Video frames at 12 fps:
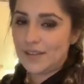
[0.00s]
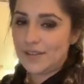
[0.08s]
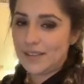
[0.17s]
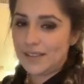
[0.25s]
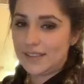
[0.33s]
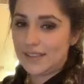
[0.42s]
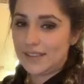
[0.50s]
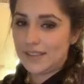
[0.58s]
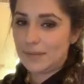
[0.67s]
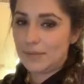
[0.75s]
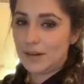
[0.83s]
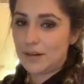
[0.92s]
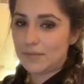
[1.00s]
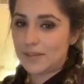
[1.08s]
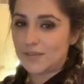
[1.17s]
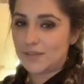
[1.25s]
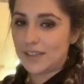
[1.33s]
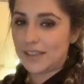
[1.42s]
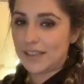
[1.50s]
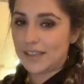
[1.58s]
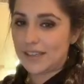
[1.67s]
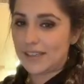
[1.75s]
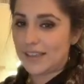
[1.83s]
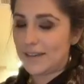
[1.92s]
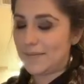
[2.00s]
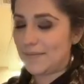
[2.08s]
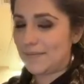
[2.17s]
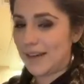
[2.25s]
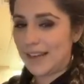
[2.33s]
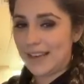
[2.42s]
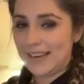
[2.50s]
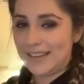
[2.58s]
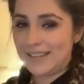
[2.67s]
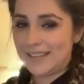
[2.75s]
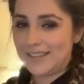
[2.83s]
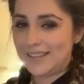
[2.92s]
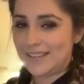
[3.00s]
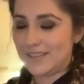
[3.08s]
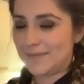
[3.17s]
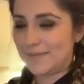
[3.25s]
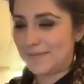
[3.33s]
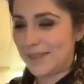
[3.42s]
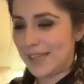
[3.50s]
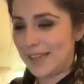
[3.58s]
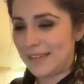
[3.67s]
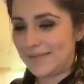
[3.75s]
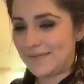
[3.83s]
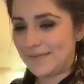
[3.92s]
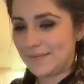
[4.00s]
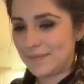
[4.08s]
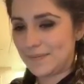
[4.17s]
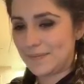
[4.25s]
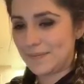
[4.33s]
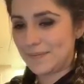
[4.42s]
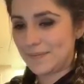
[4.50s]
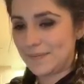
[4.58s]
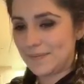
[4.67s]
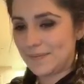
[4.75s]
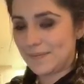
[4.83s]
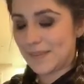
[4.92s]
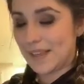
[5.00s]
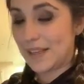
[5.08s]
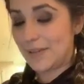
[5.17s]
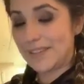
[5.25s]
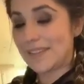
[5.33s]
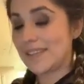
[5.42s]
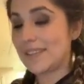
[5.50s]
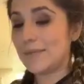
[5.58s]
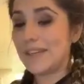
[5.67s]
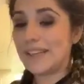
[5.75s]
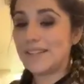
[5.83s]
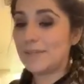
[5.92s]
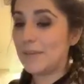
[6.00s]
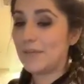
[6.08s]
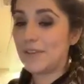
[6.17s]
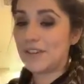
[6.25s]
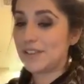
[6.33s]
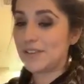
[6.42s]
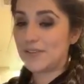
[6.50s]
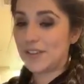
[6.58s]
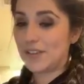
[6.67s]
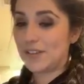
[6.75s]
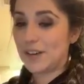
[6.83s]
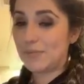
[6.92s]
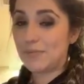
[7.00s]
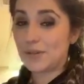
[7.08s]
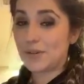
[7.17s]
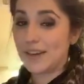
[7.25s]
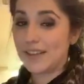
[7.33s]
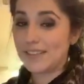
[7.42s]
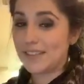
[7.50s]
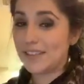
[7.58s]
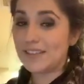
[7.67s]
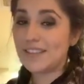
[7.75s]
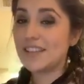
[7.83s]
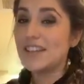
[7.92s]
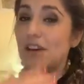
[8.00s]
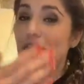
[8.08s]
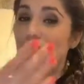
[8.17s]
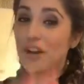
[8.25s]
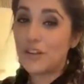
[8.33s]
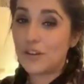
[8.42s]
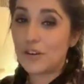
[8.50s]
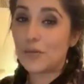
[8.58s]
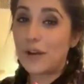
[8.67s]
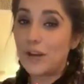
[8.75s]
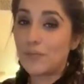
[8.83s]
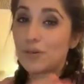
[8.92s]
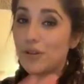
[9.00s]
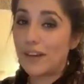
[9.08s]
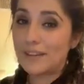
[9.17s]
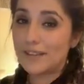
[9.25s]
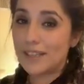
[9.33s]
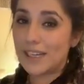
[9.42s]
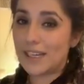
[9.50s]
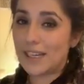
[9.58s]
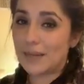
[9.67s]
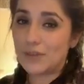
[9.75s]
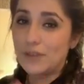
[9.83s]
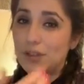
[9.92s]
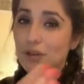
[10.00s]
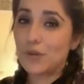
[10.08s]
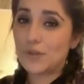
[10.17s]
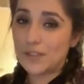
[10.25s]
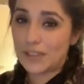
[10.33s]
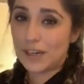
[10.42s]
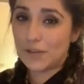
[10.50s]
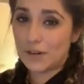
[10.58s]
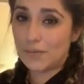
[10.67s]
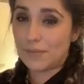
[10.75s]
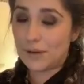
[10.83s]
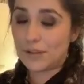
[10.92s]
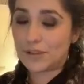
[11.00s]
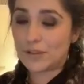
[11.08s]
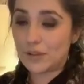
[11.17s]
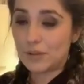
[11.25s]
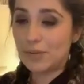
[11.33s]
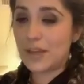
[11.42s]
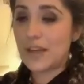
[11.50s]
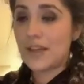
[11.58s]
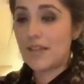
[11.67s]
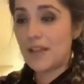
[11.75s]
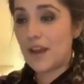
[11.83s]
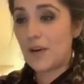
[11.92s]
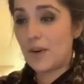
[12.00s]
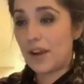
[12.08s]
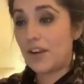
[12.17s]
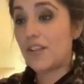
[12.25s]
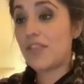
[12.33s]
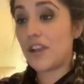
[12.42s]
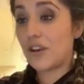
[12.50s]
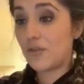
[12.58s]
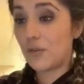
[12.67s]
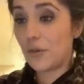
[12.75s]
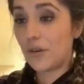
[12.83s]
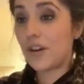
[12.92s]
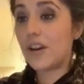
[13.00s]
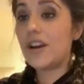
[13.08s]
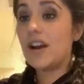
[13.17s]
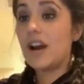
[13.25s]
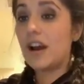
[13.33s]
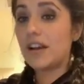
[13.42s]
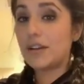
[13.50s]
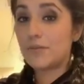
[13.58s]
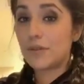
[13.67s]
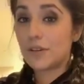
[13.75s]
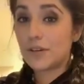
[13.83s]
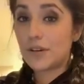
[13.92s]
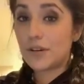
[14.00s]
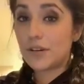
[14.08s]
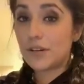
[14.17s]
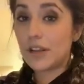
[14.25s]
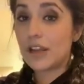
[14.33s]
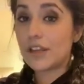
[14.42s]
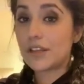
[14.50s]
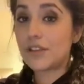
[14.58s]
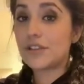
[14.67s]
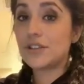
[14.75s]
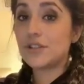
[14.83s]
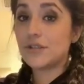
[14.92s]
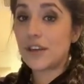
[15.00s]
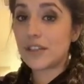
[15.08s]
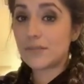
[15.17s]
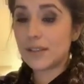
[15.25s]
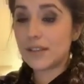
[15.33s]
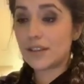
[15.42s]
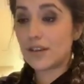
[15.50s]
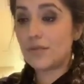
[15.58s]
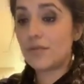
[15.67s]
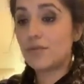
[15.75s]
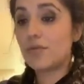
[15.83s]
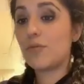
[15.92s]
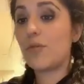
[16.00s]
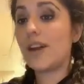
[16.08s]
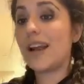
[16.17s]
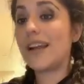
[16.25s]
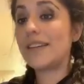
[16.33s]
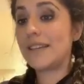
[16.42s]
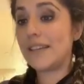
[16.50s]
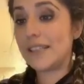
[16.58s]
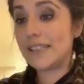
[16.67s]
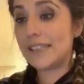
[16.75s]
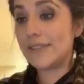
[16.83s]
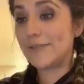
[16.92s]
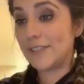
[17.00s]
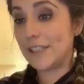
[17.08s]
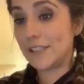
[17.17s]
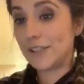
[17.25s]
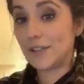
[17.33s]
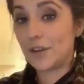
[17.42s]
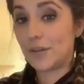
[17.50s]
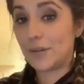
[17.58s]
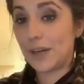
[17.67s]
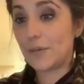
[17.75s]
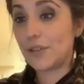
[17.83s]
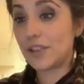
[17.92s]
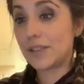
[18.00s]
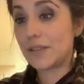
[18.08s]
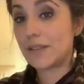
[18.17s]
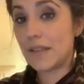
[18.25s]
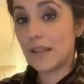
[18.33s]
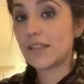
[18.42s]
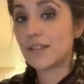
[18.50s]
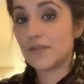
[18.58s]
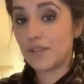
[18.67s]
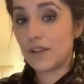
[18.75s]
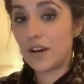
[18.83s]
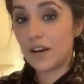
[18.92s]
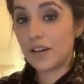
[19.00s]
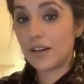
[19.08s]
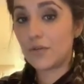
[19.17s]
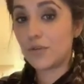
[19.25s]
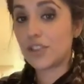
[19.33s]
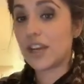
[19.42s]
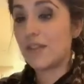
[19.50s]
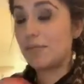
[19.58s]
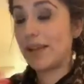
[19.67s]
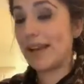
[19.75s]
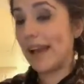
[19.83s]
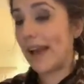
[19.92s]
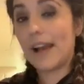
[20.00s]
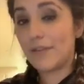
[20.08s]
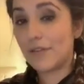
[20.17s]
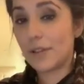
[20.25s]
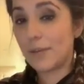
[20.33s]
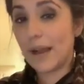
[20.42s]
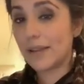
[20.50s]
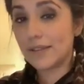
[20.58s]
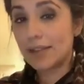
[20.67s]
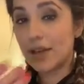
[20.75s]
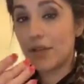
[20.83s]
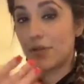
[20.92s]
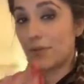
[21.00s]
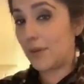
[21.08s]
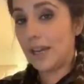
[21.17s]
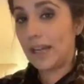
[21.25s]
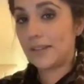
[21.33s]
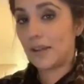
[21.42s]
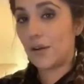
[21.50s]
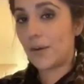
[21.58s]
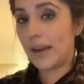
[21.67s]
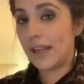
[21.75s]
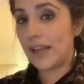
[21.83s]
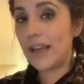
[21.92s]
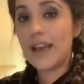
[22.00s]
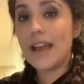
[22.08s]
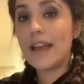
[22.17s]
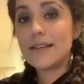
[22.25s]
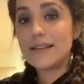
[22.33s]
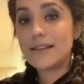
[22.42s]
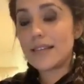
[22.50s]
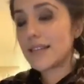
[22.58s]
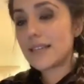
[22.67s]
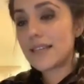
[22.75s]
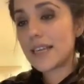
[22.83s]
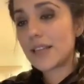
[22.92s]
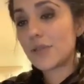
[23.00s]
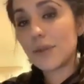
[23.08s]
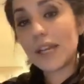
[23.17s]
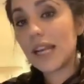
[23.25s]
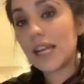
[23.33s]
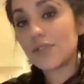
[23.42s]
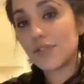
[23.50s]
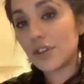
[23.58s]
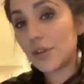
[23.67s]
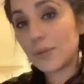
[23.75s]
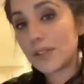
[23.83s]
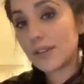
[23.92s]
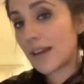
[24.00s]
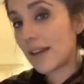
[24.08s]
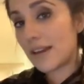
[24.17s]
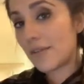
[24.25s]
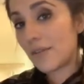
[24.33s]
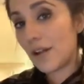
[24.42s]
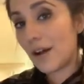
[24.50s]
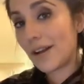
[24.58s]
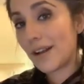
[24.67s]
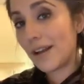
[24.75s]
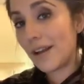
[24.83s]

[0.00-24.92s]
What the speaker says: Need sticky bombs. Fuck it. Qué mal. Oh, man. Anyways, guys, let me finish this video. I'm procrastinating. This is like another way of procrastinating. I'm doing a golden hour on Periscope. That way, therefore, I could distract myself from what I need to finish already, which is this vlog, which I've been at for the past 3 days already. Does it take 3 days for Yubi to edit a vlog?